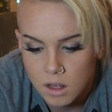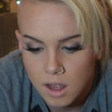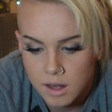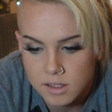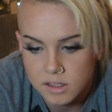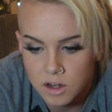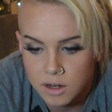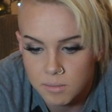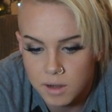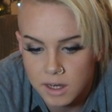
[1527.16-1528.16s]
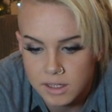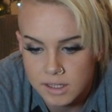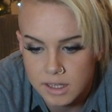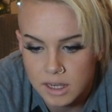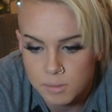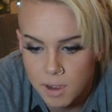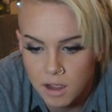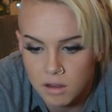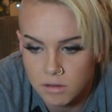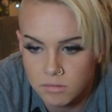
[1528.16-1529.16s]
And starting my DCS
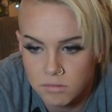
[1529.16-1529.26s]
pack